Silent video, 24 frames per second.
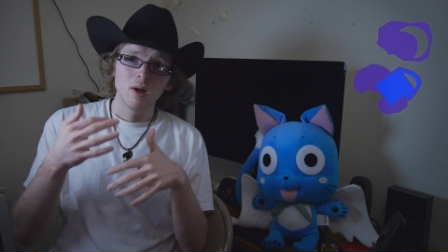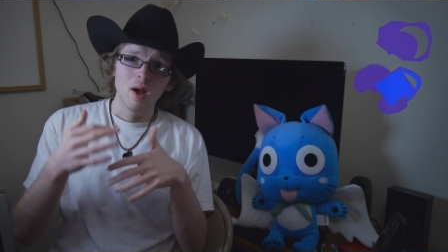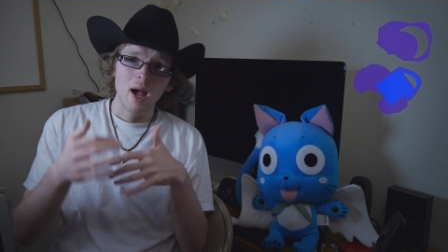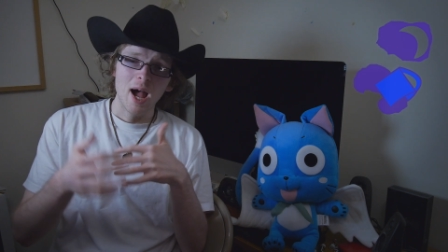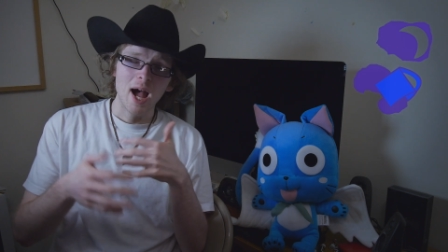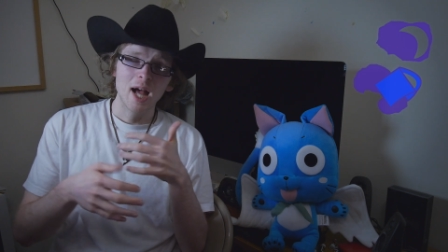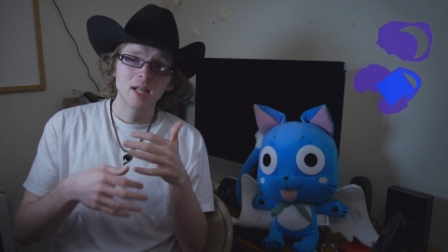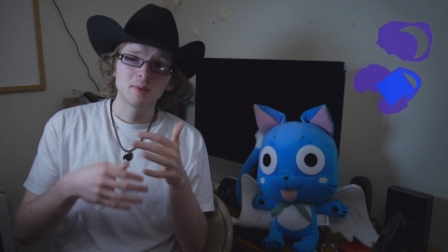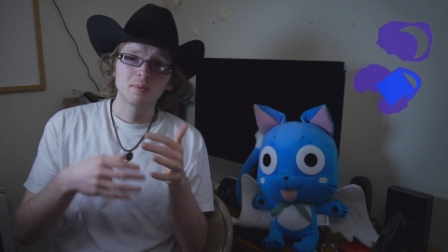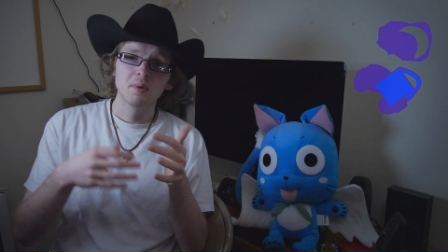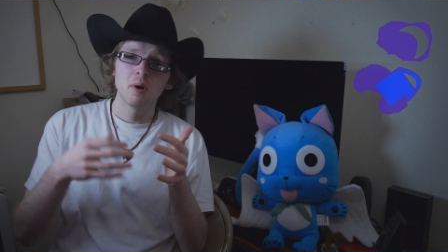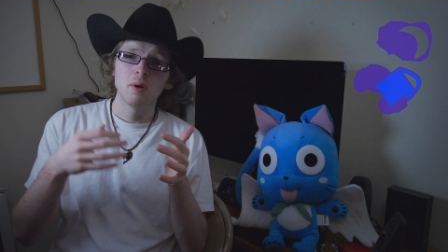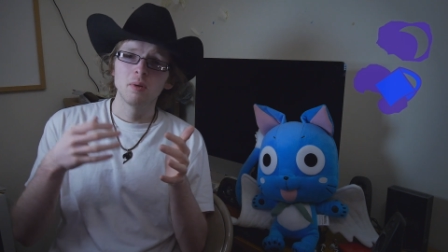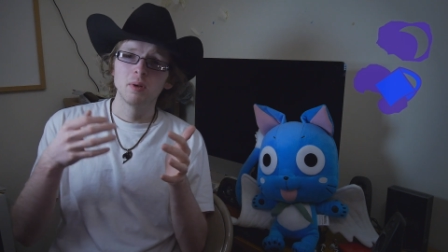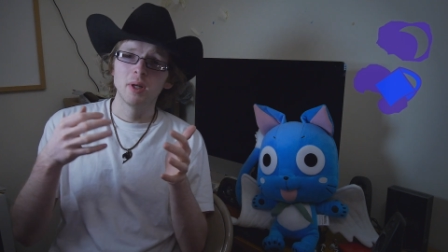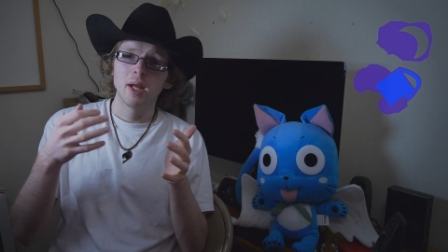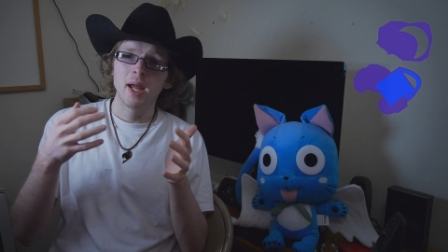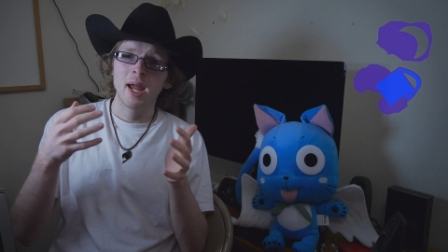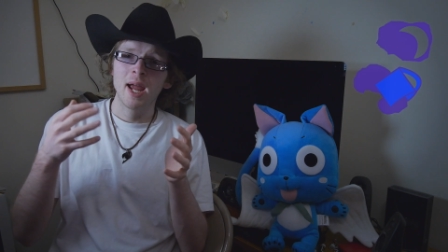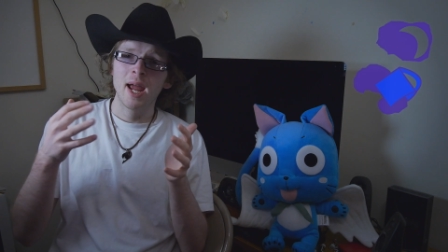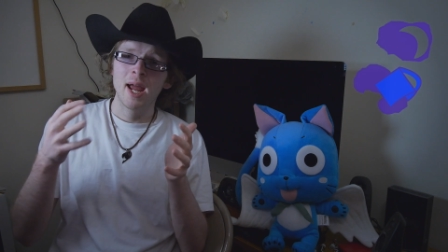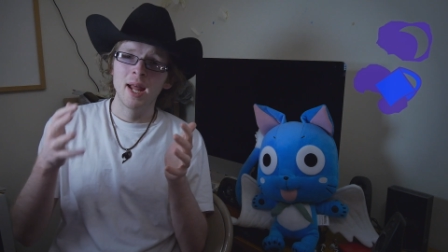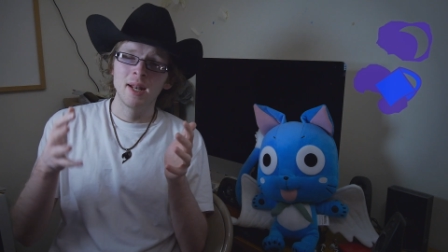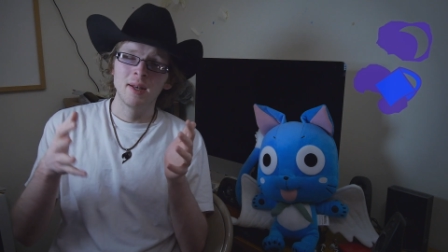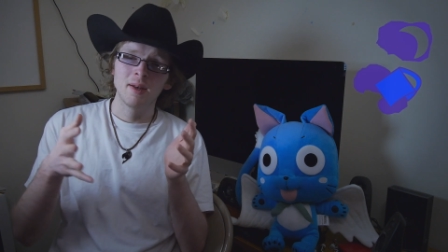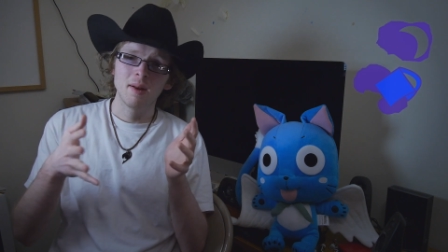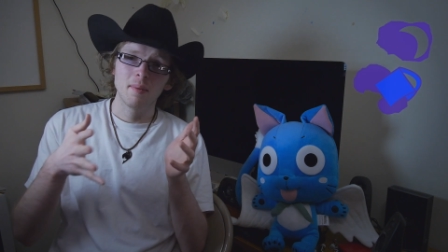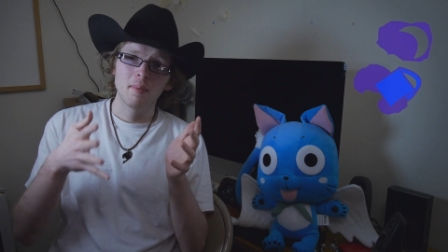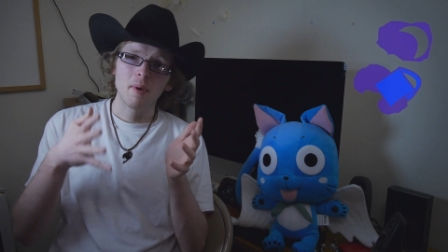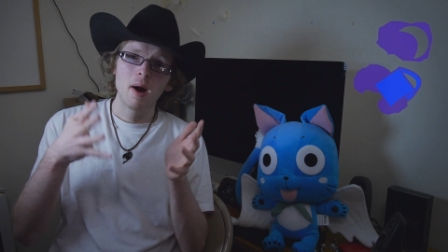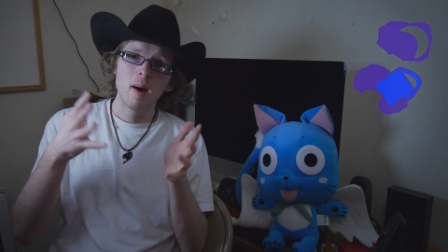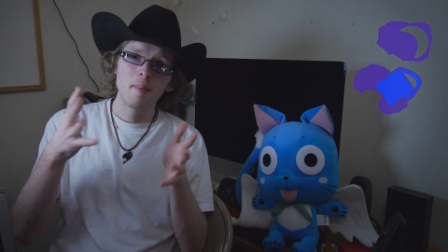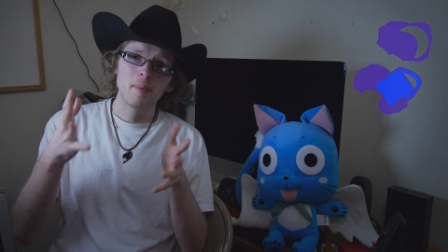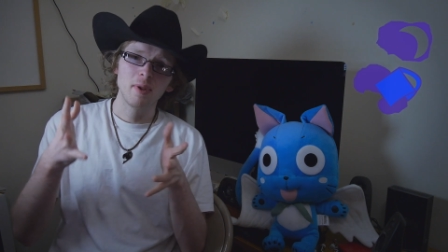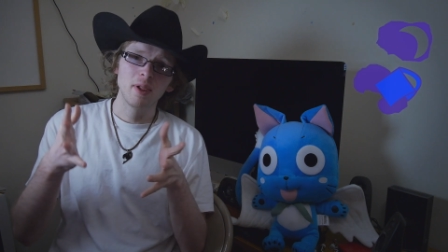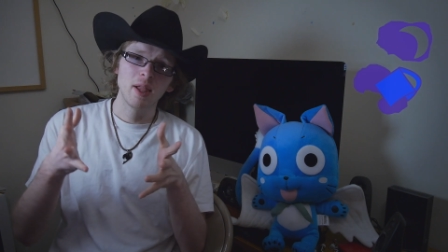Hasbro and the
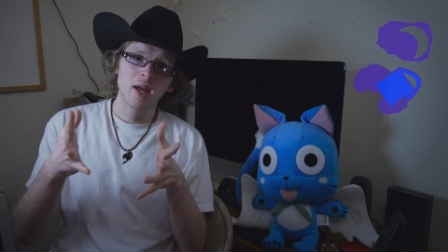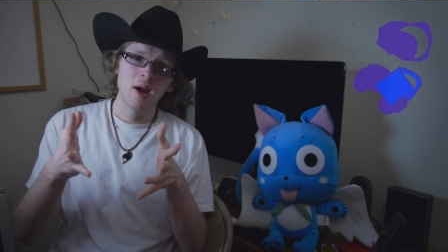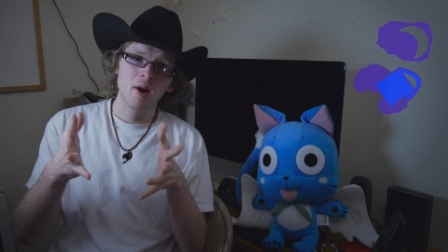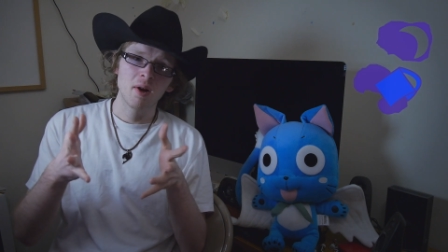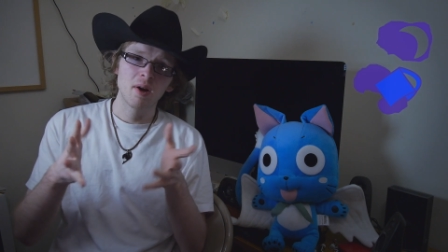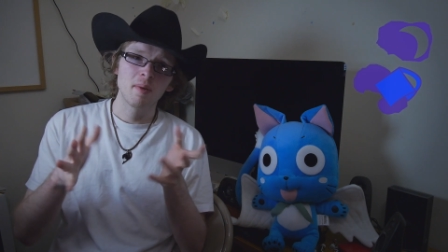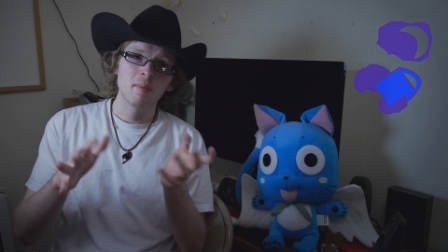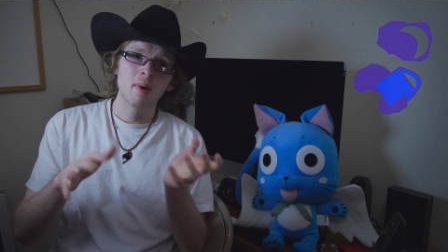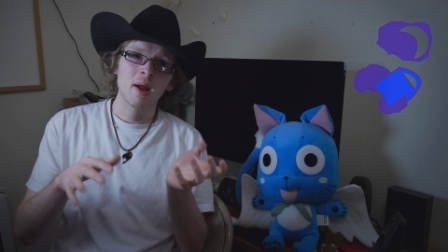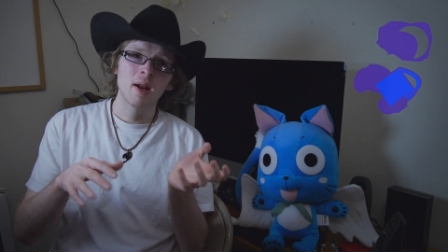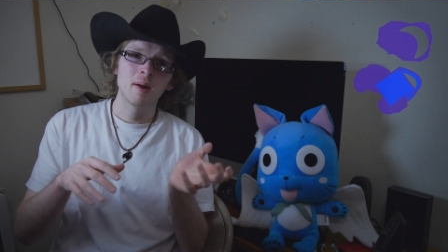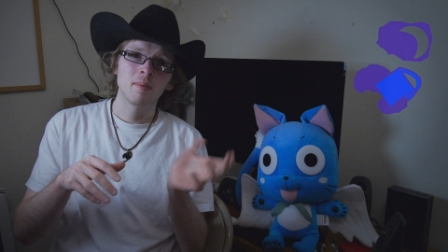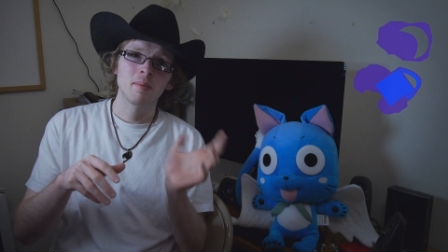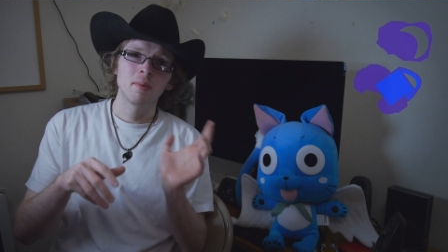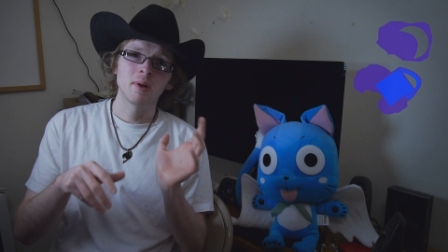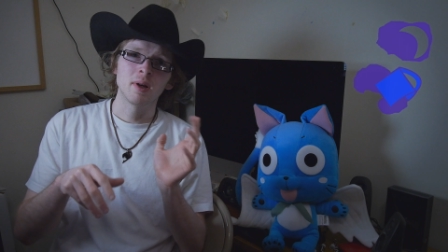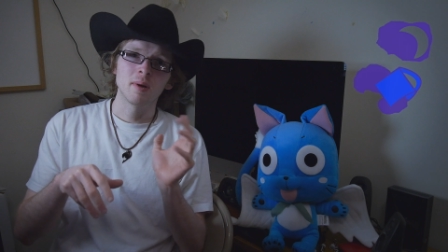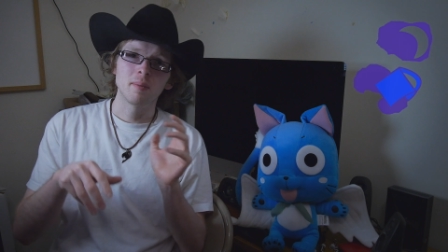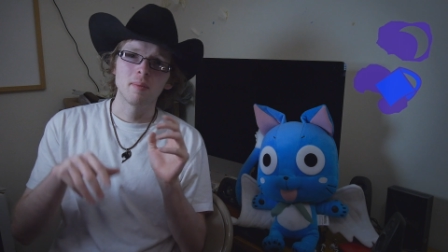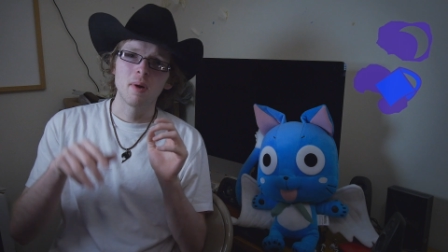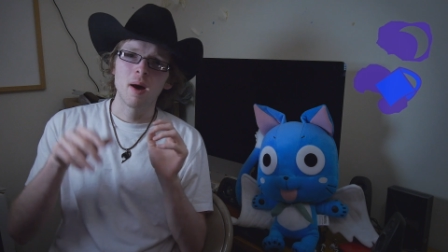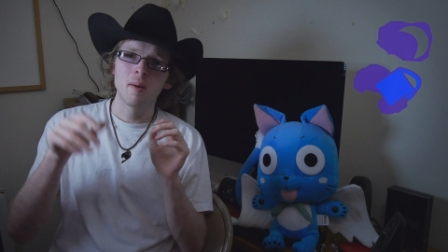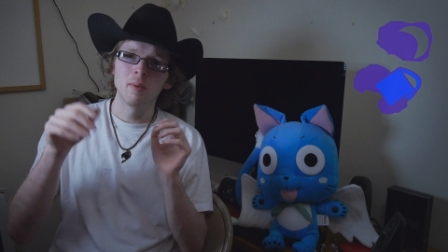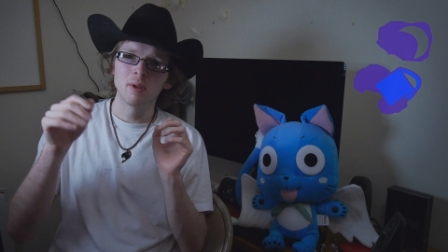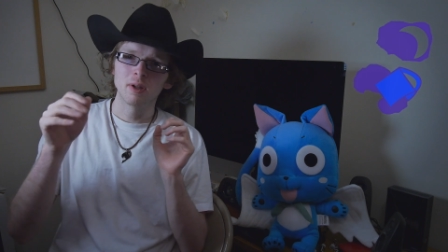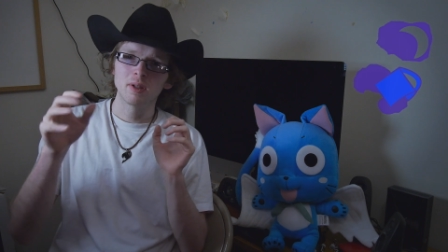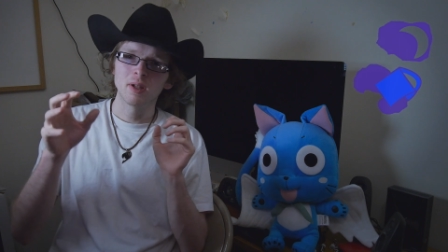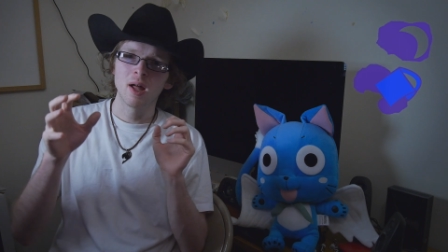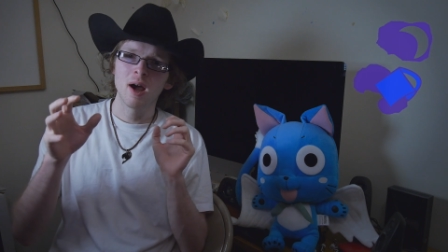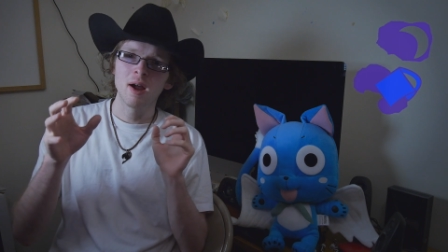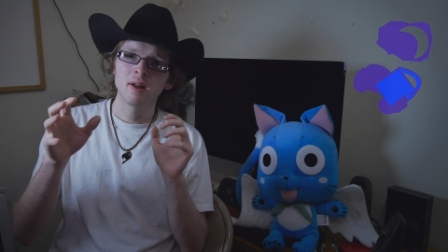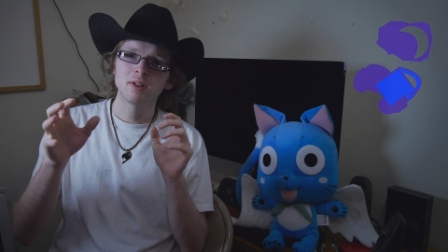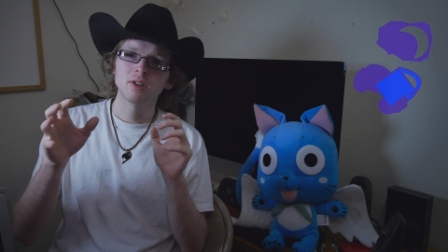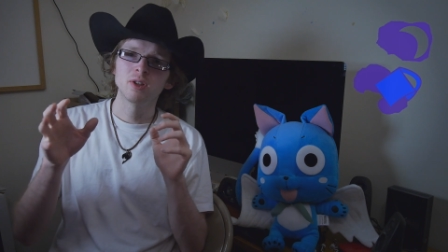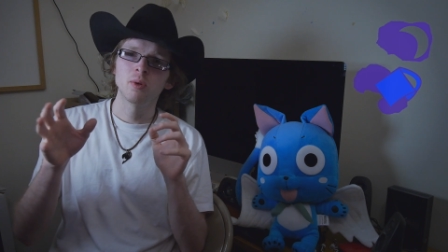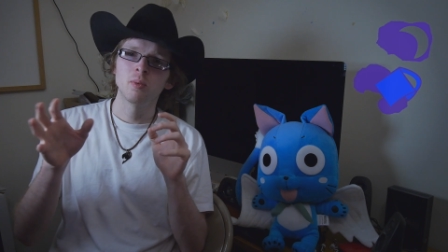popularity made them in the public
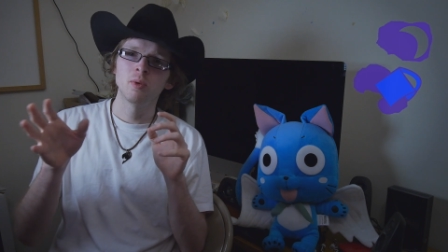light,